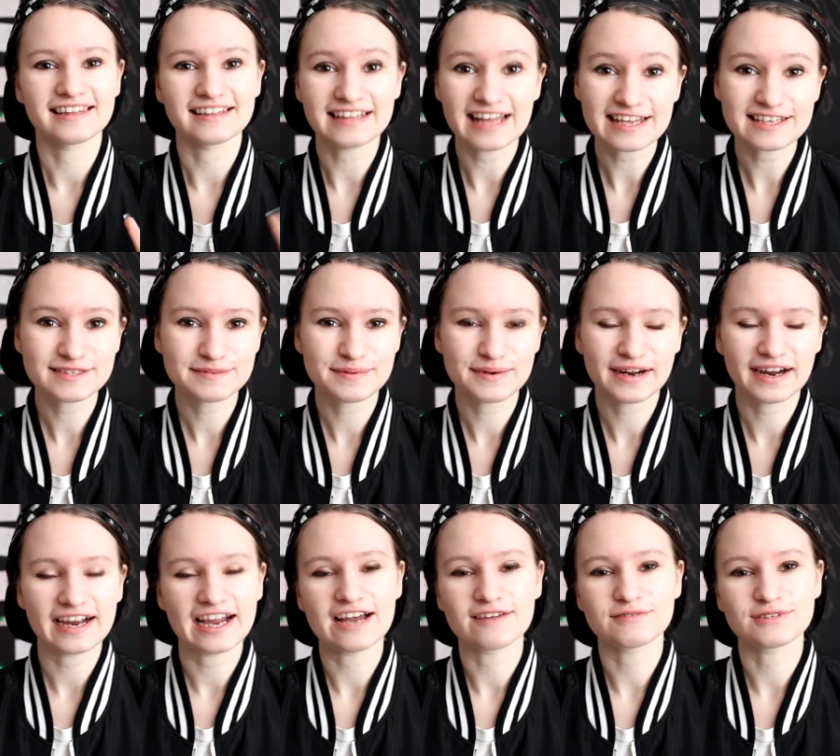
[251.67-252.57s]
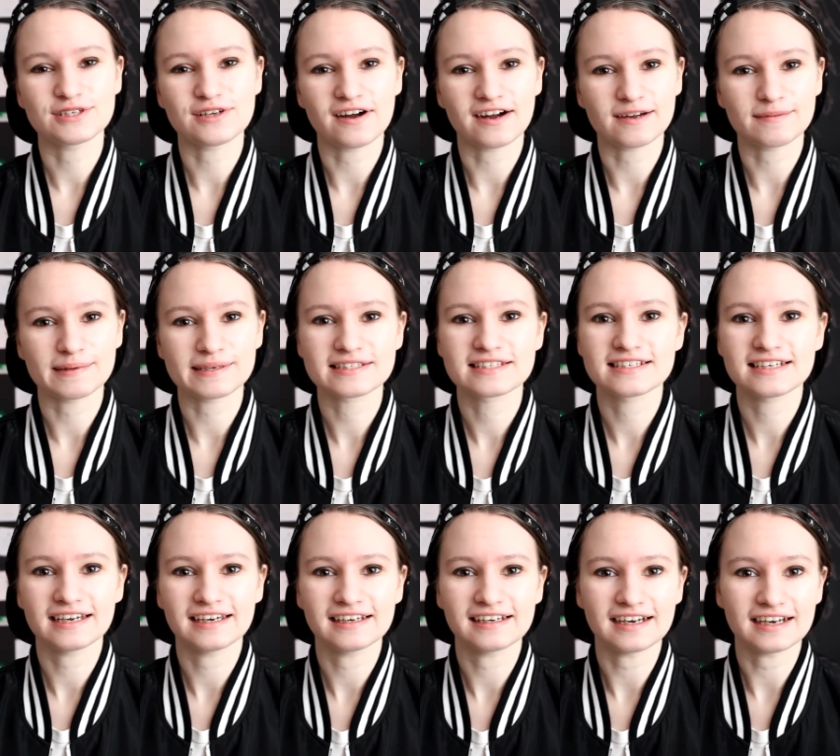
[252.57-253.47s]
The last book I have to talk about
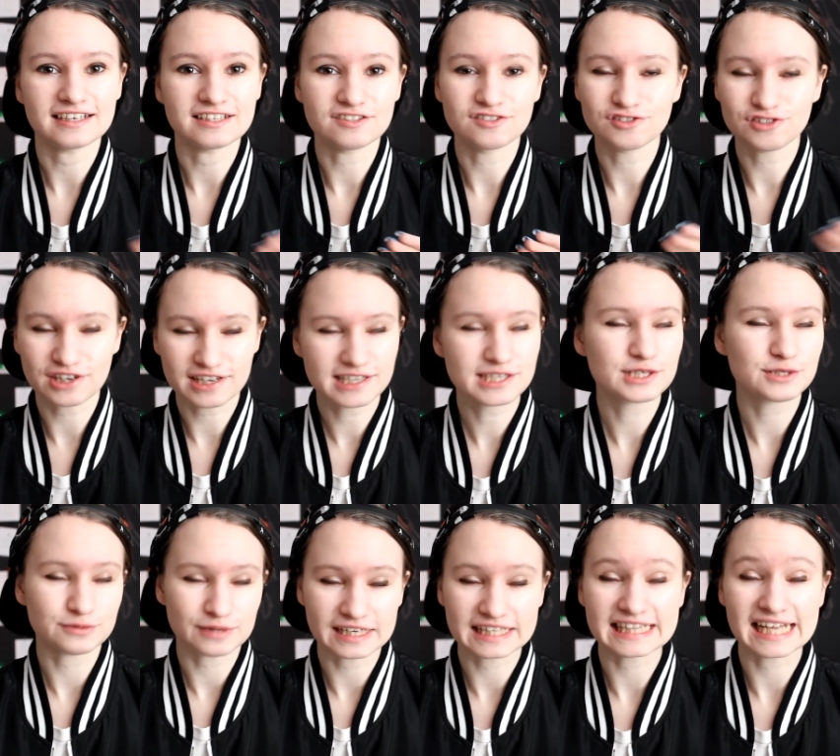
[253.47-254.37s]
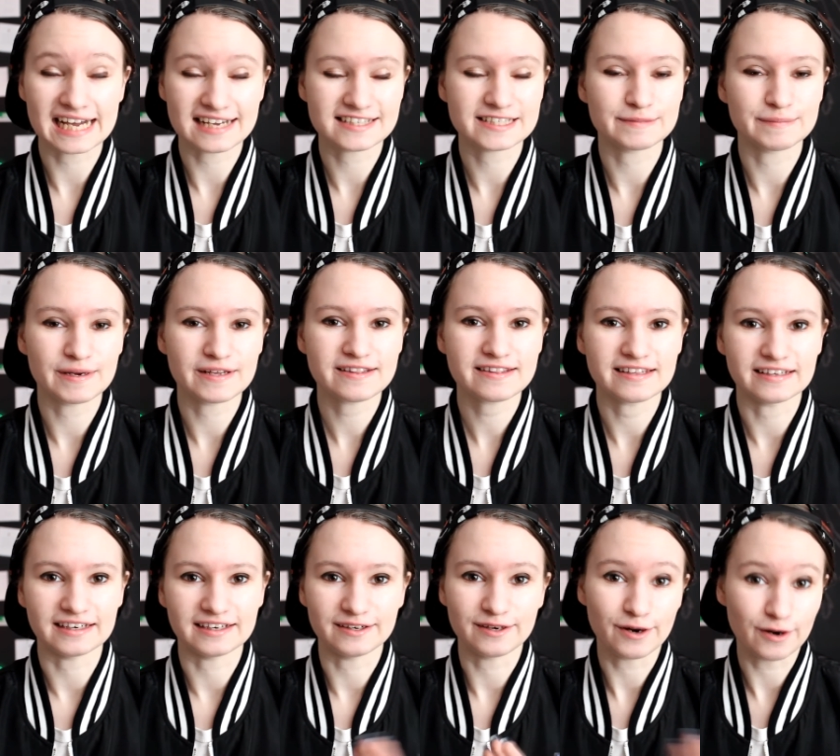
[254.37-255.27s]
today I just read last month
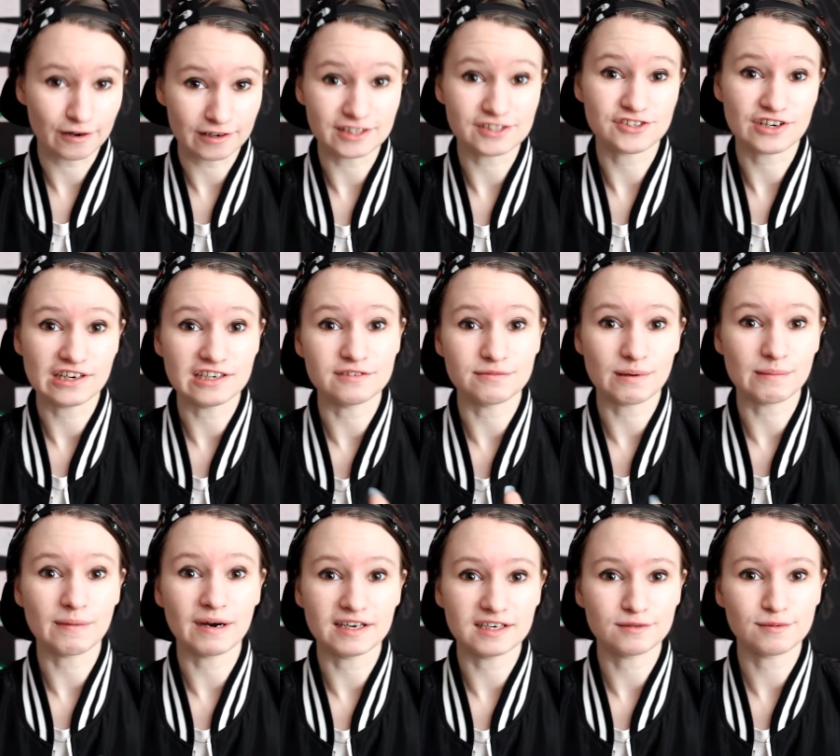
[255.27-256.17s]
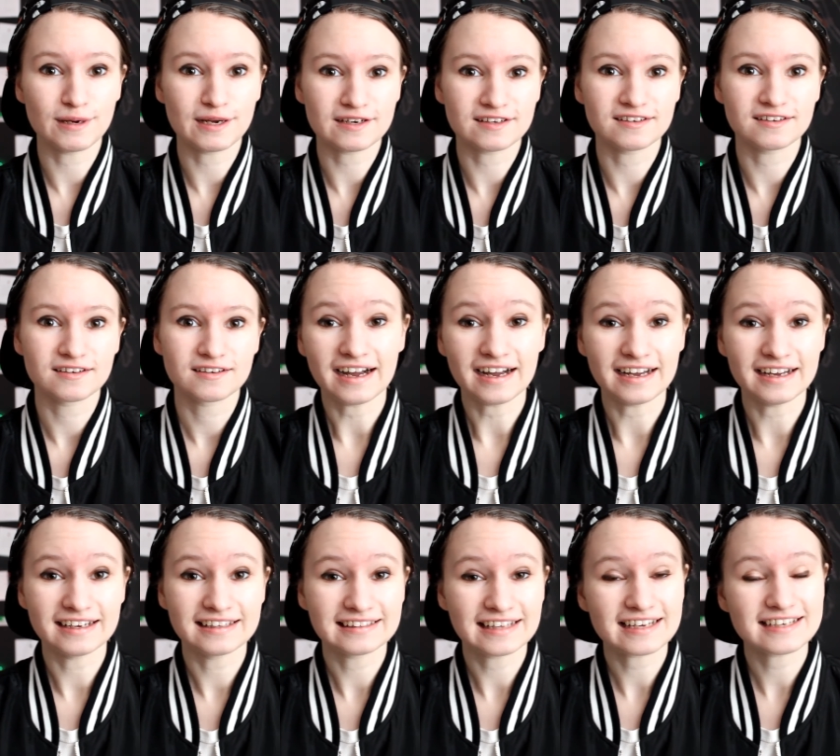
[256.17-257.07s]
and I already changed my mind about it,
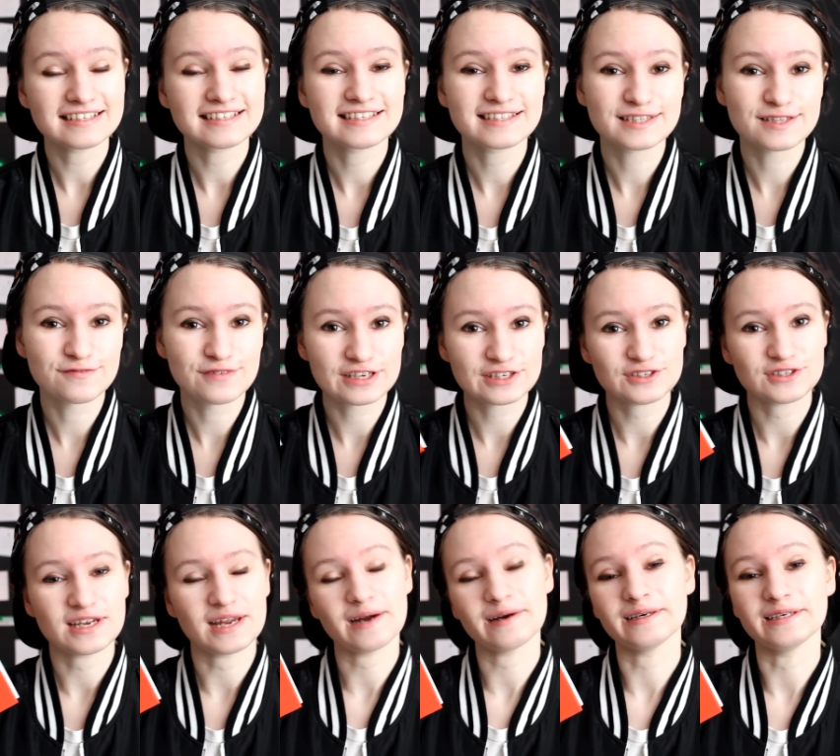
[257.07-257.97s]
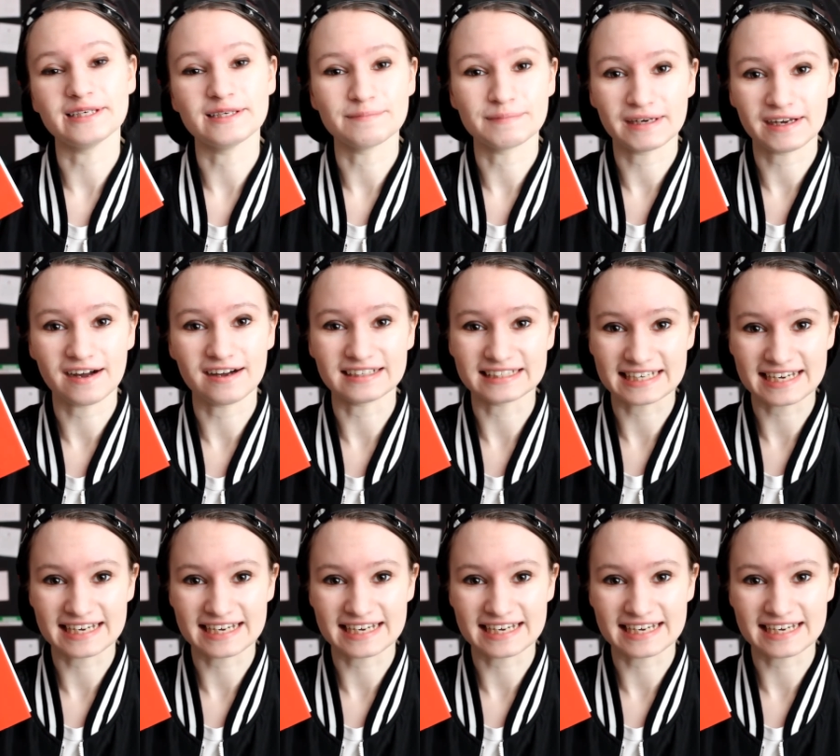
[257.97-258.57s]
and that is The Vegetarian by Han